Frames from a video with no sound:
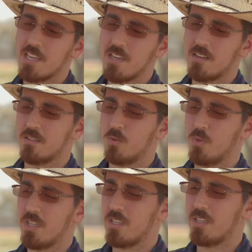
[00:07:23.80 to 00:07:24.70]
year
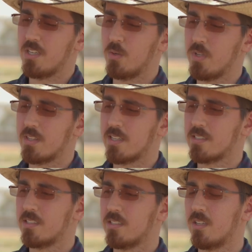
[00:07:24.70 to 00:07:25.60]
we
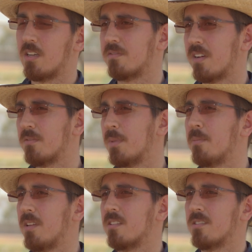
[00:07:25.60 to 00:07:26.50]
tested 5
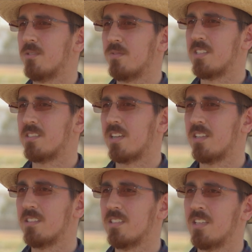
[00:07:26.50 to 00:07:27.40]
millimeters of this
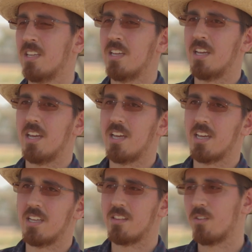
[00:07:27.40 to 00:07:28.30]
sand
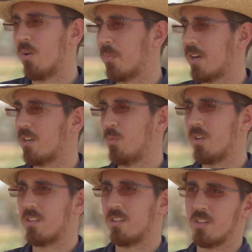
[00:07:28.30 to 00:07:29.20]
and compared
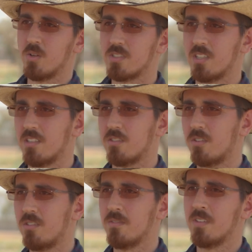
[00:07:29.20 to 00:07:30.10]
with no sand at
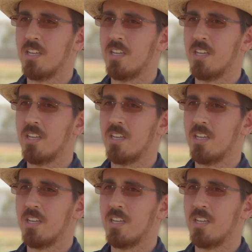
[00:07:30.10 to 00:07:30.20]
all.